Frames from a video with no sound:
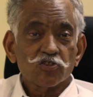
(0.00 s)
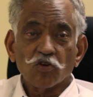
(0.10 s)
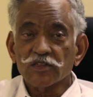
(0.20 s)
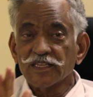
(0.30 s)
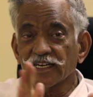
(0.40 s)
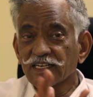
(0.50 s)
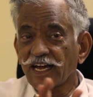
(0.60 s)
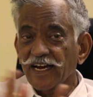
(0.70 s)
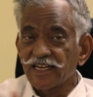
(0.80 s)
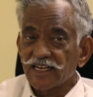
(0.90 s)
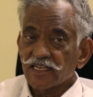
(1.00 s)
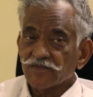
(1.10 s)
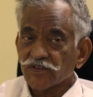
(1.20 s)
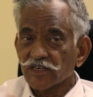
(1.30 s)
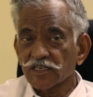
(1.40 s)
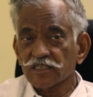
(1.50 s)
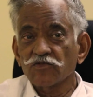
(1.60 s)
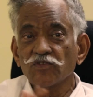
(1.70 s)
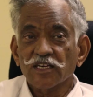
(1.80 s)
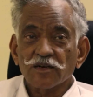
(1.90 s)
So that
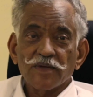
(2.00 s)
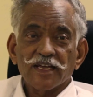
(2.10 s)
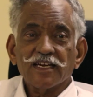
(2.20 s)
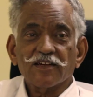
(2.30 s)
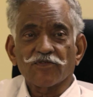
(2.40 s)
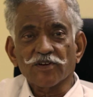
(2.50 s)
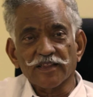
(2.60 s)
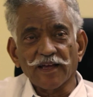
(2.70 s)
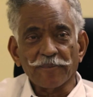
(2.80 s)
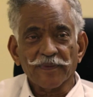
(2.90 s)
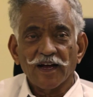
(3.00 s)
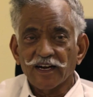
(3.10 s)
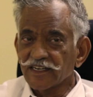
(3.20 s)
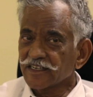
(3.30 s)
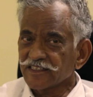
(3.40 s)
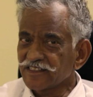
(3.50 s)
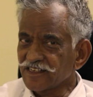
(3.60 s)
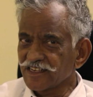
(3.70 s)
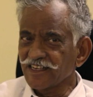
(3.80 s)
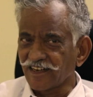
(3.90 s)
identification, we can make it for them, and it
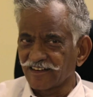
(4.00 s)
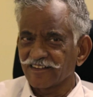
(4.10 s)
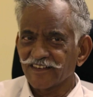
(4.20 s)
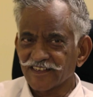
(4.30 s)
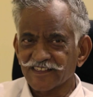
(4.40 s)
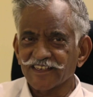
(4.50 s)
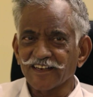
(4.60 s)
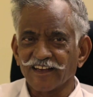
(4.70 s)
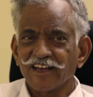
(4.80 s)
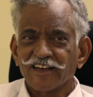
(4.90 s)
is real. It's real.